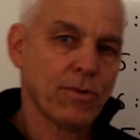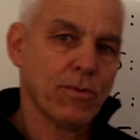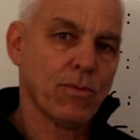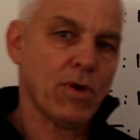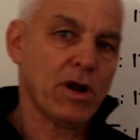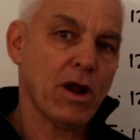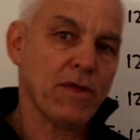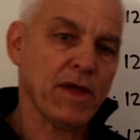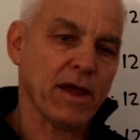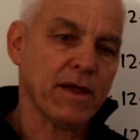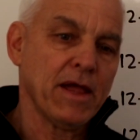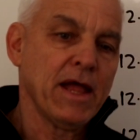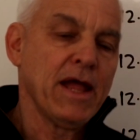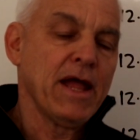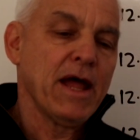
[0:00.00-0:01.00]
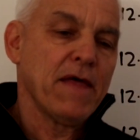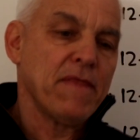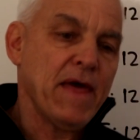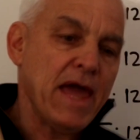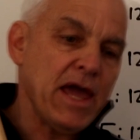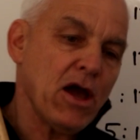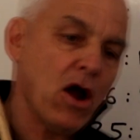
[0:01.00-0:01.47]
What are they?
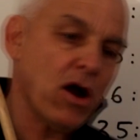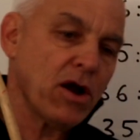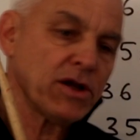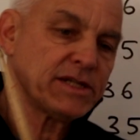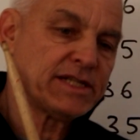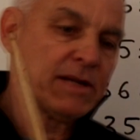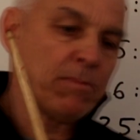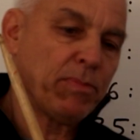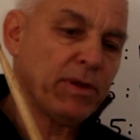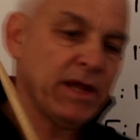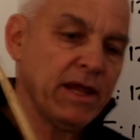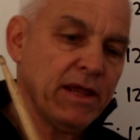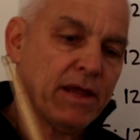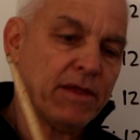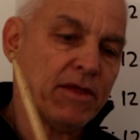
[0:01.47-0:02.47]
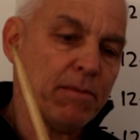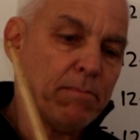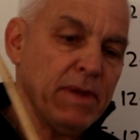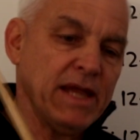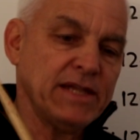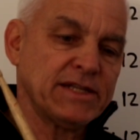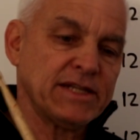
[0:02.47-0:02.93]
They are simply the
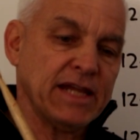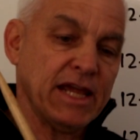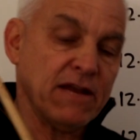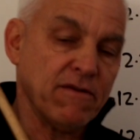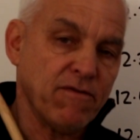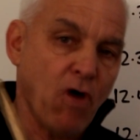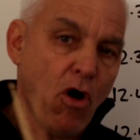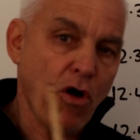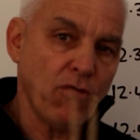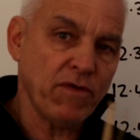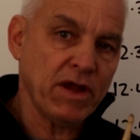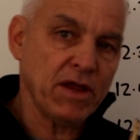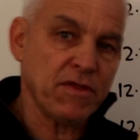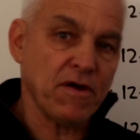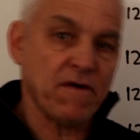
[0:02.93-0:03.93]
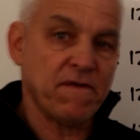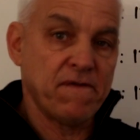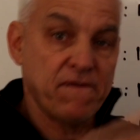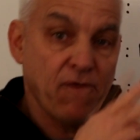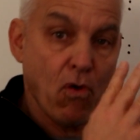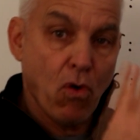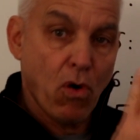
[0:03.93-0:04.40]
meets involving the
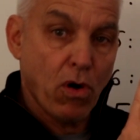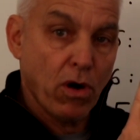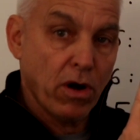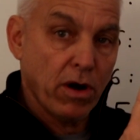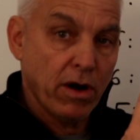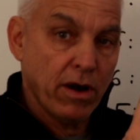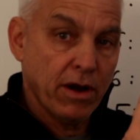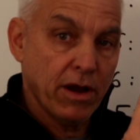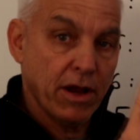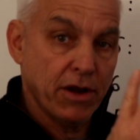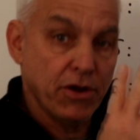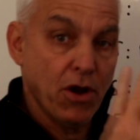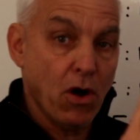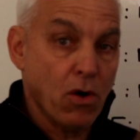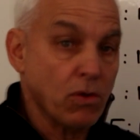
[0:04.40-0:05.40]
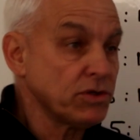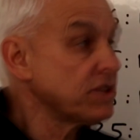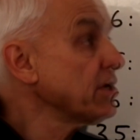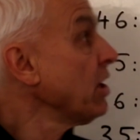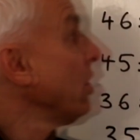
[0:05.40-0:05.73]
4 nodes